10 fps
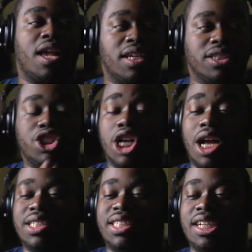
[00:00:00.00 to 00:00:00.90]
John
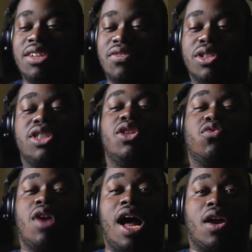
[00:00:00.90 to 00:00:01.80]
Cena versus The
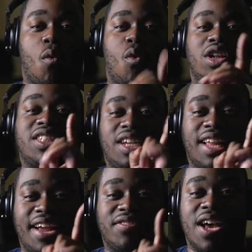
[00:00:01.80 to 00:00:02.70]
Rock, once in a
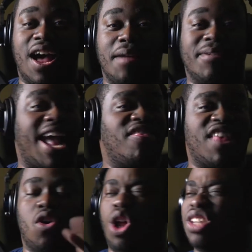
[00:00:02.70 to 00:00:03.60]
lifetime, and then
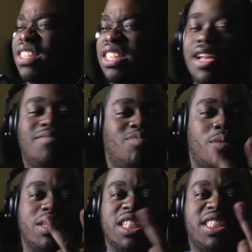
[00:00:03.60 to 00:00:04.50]
all of a sudden there was a
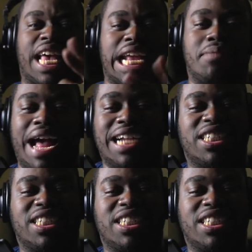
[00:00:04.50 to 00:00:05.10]
second match.